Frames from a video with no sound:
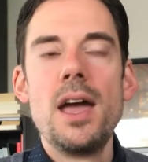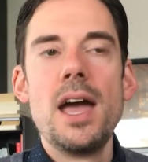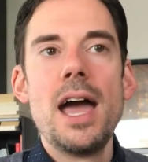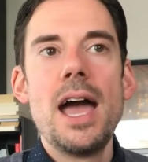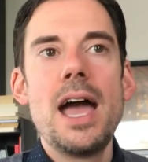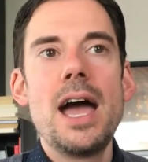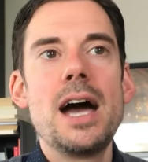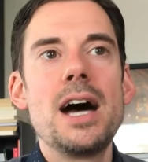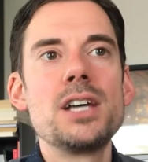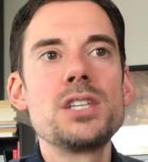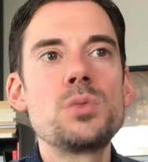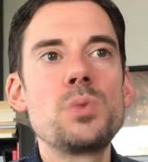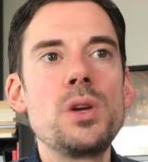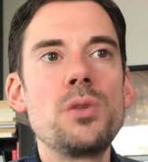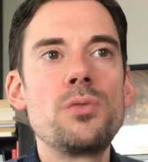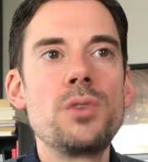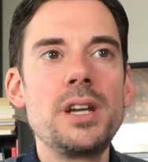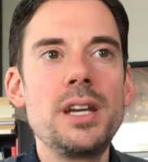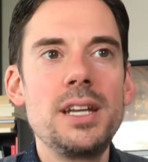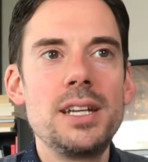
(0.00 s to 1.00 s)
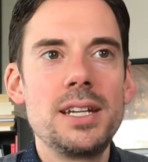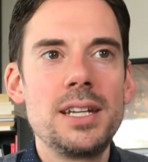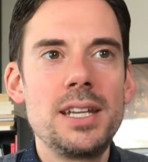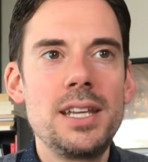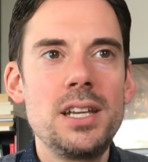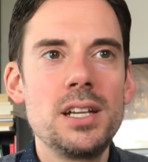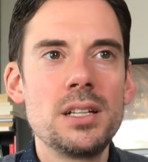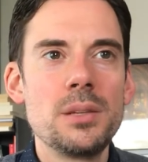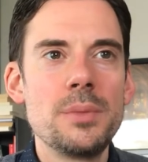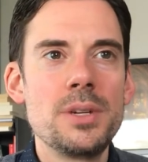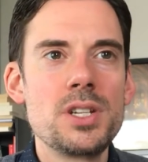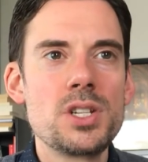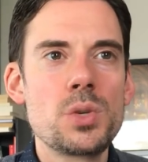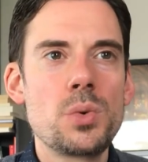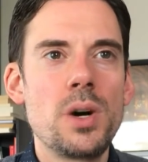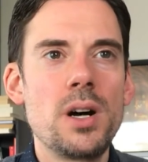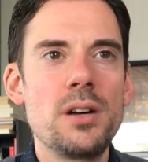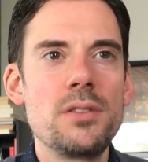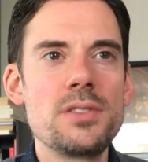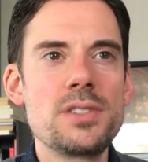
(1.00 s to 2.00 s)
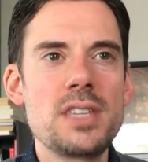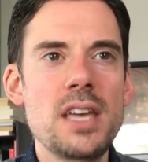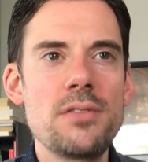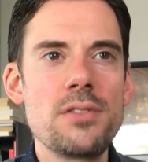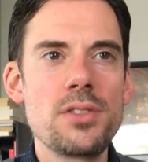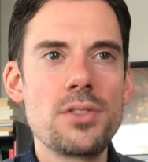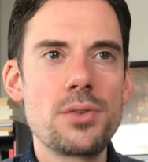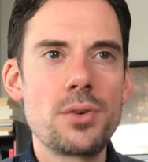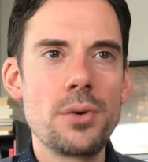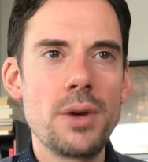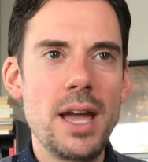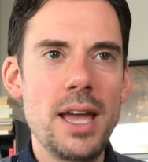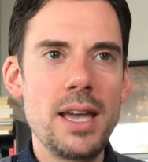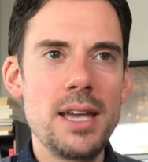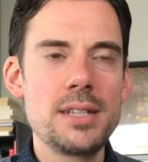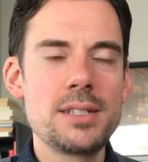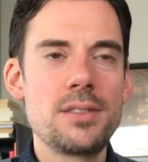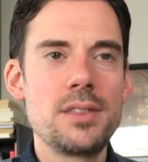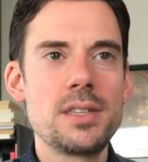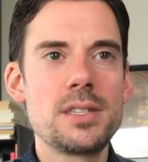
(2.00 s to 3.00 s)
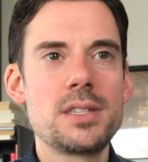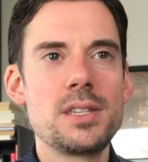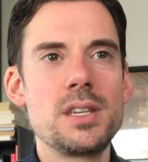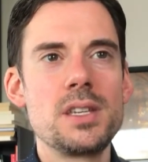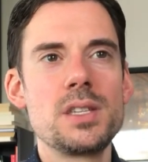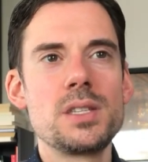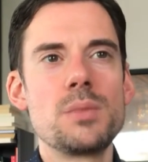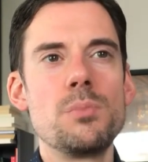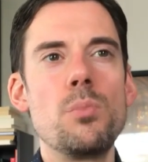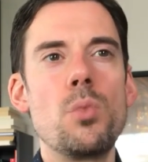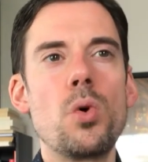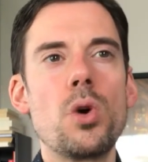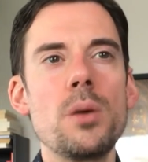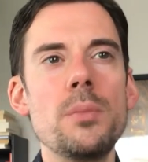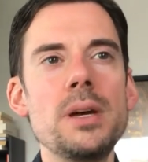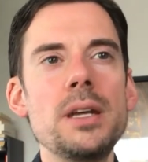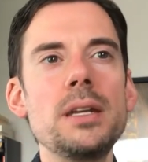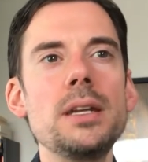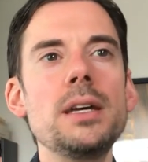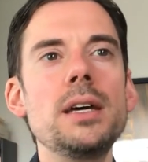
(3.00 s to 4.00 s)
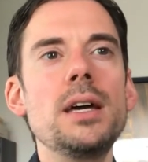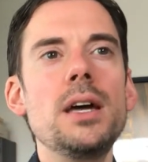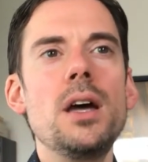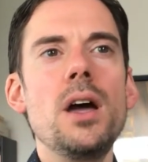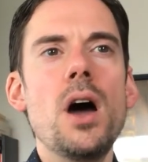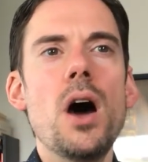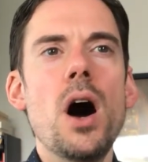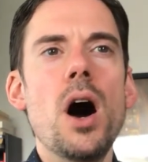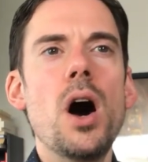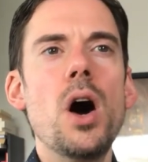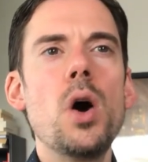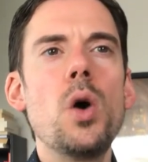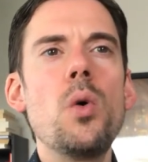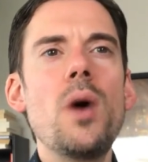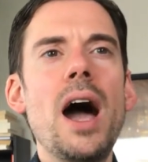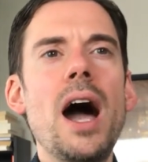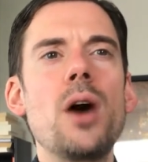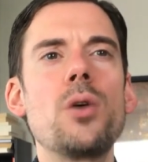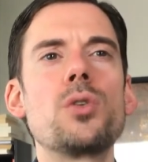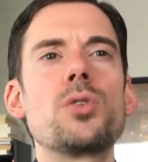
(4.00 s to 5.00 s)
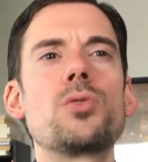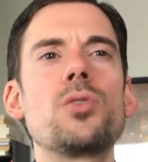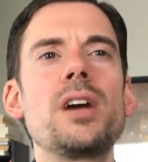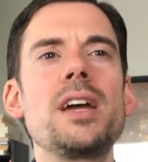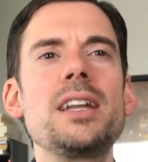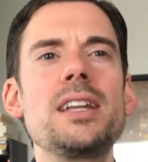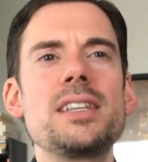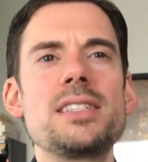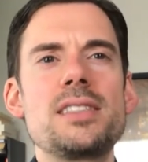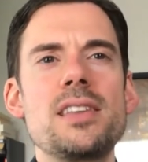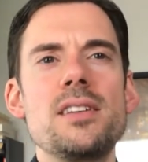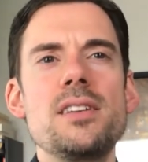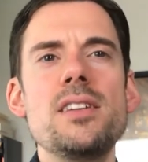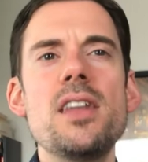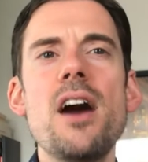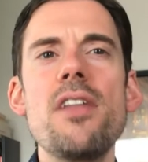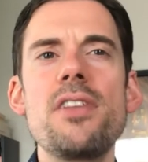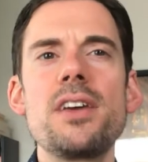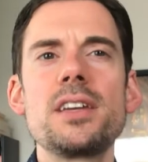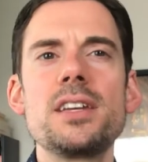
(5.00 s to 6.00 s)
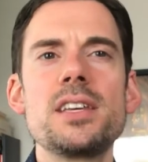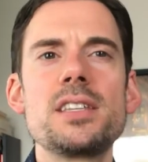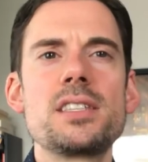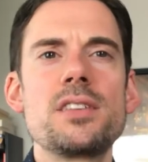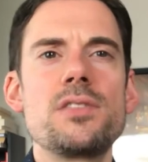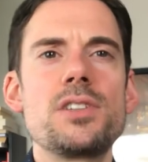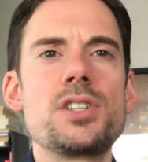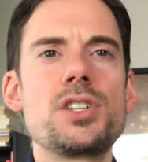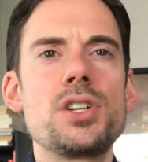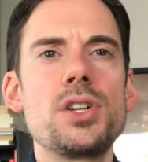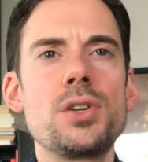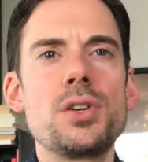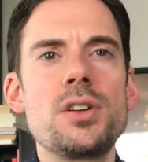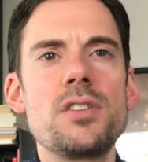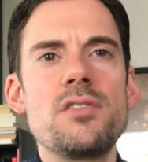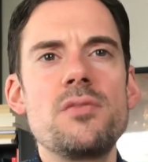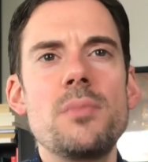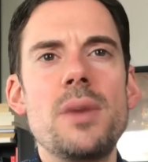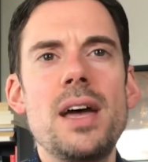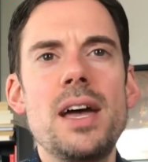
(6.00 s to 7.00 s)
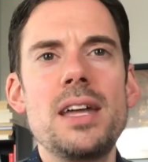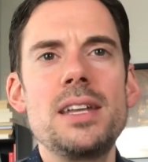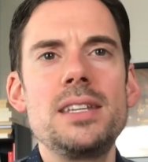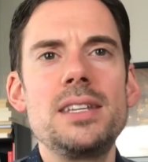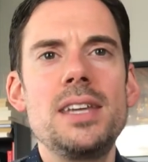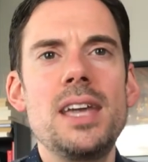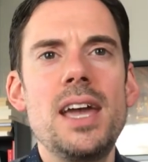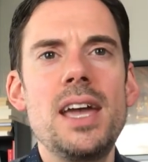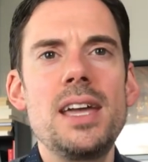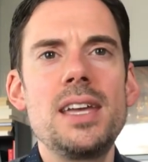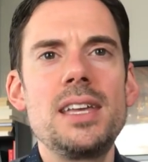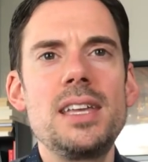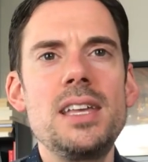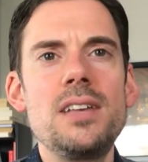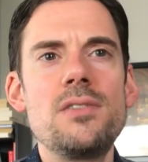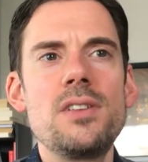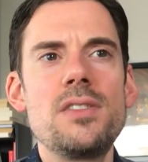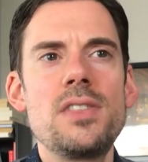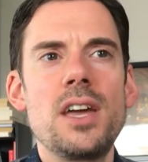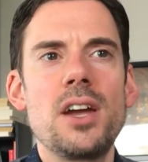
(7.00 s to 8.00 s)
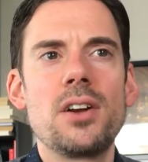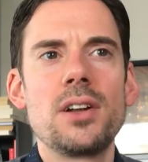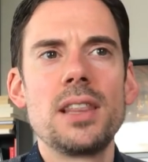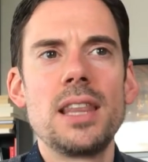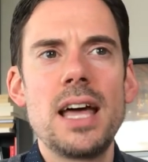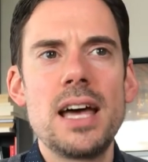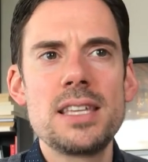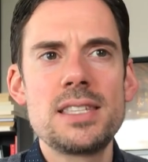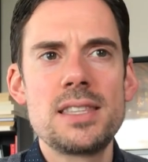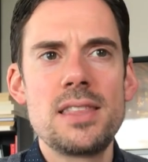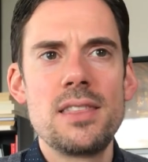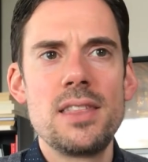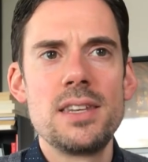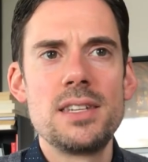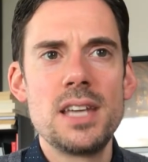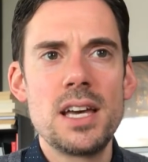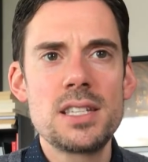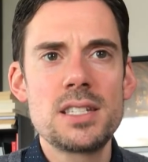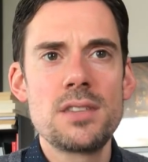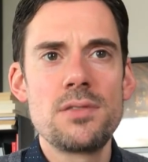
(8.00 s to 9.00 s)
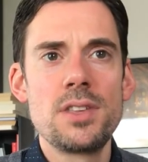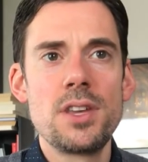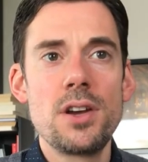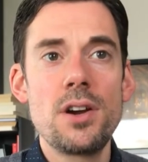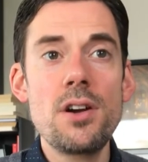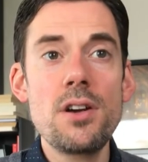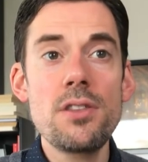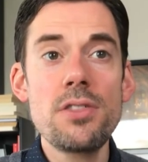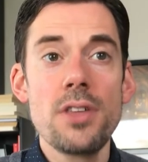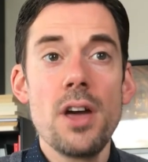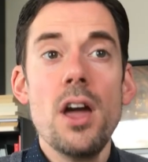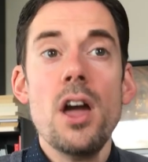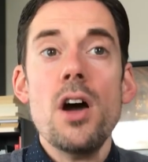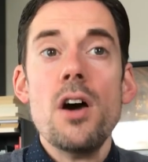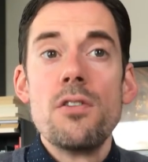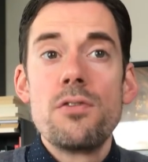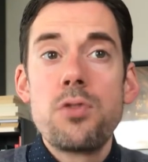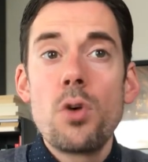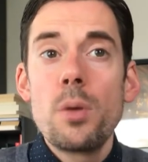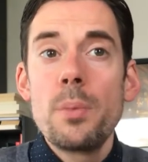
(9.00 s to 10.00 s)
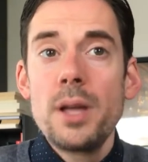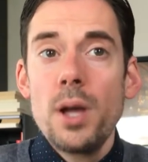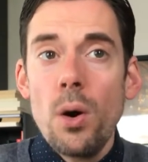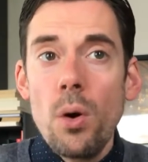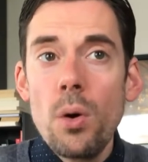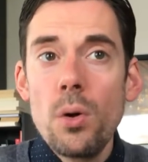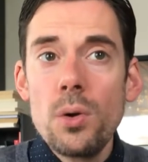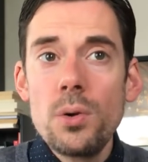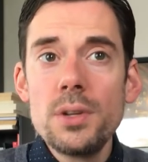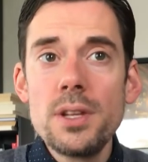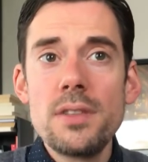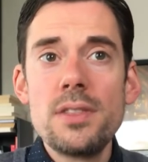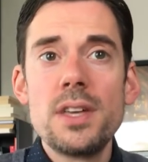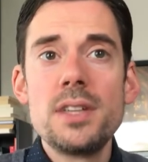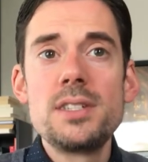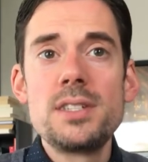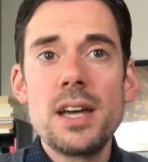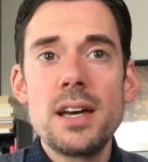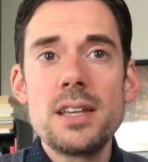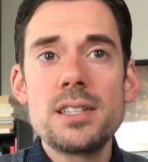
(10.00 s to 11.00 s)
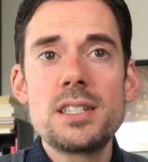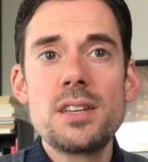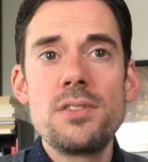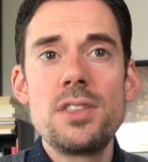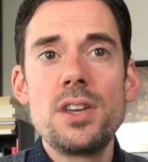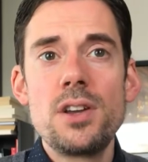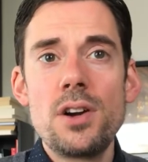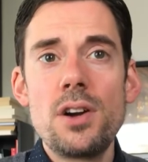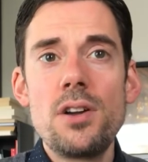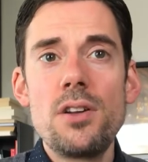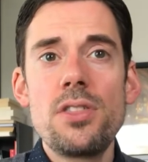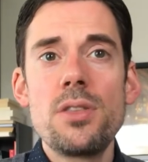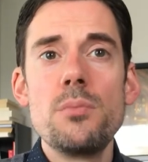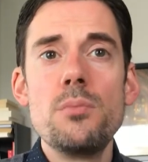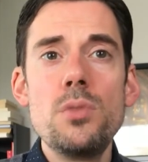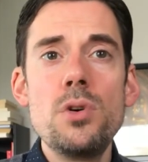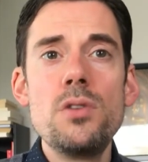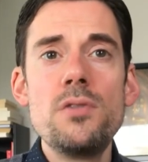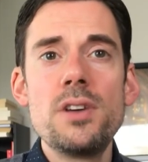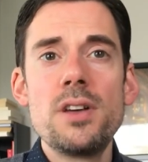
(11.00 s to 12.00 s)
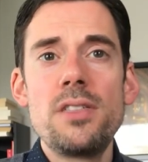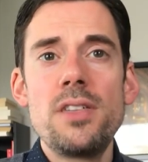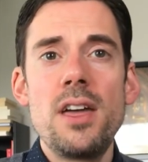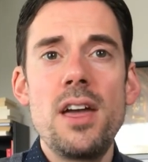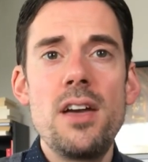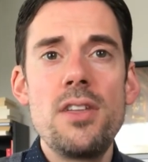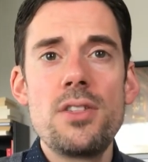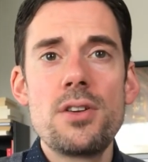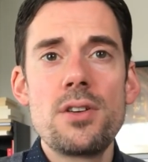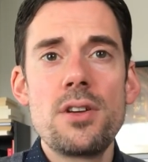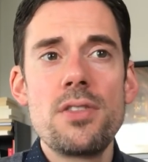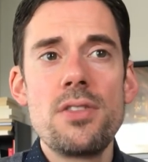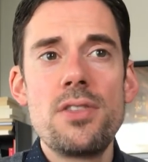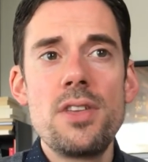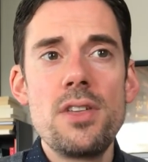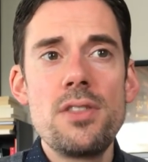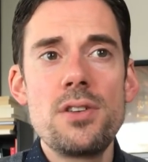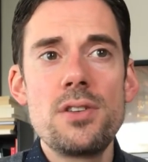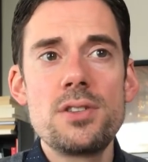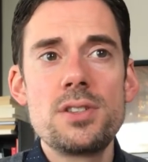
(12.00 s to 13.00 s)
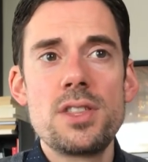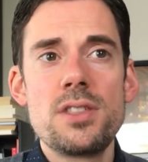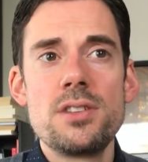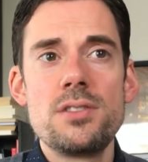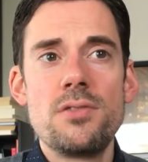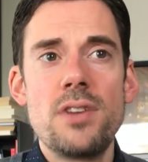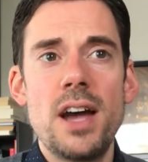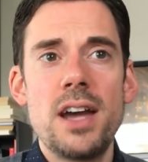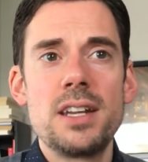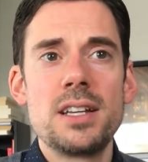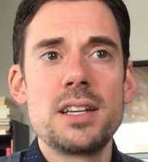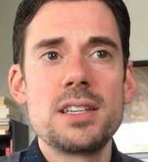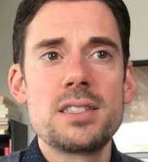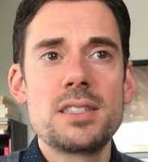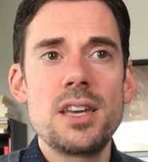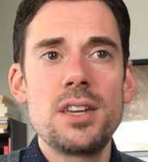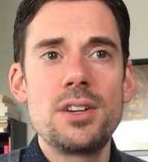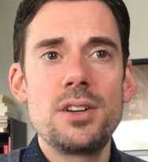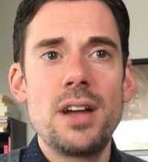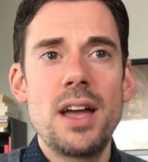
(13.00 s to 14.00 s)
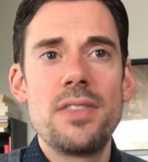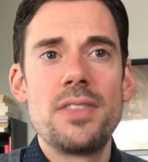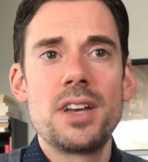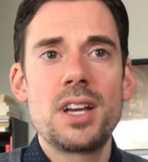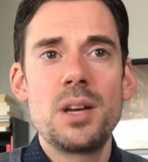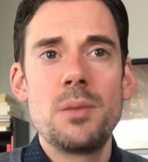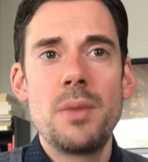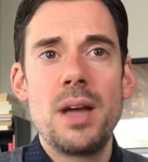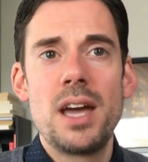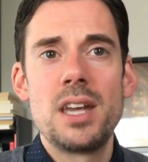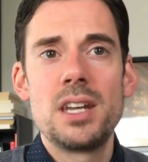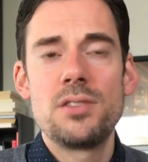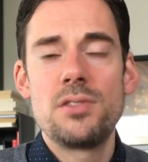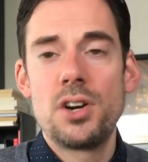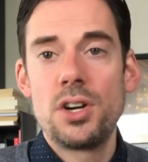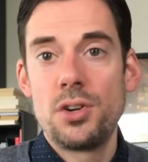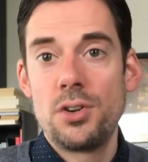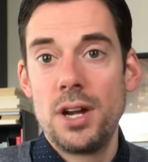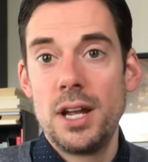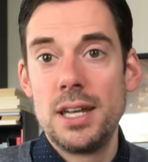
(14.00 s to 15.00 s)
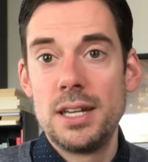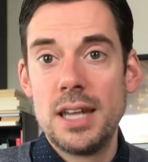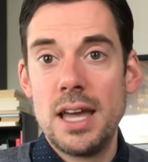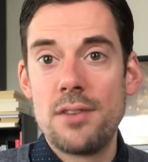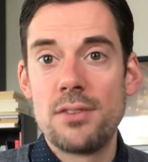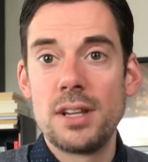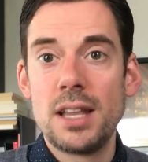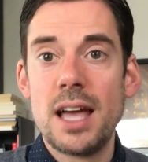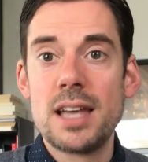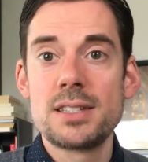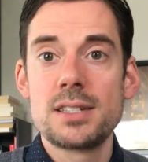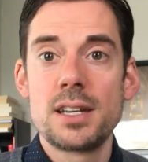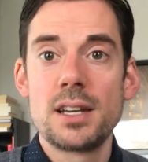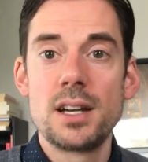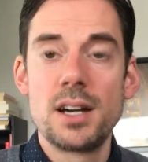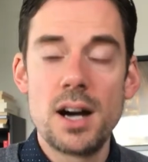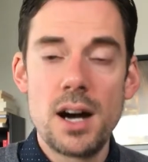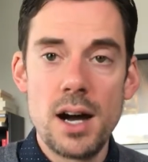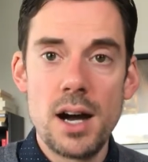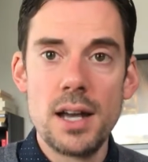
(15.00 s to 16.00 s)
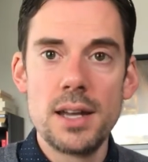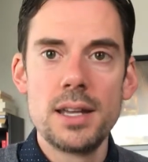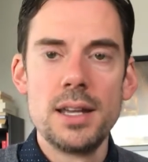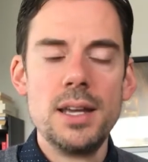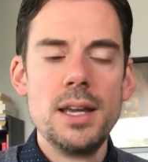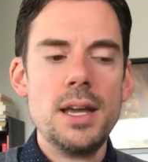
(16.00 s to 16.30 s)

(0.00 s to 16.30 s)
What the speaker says: As we read in Helaman 12:7-8, this is Mormon. Oh, how great is the nothingness of the children of men, yea, even they are less than the dust of the earth. For behold, the dust of the earth moveth hither and thither to the dividing asunder at the command of our great and everlasting God.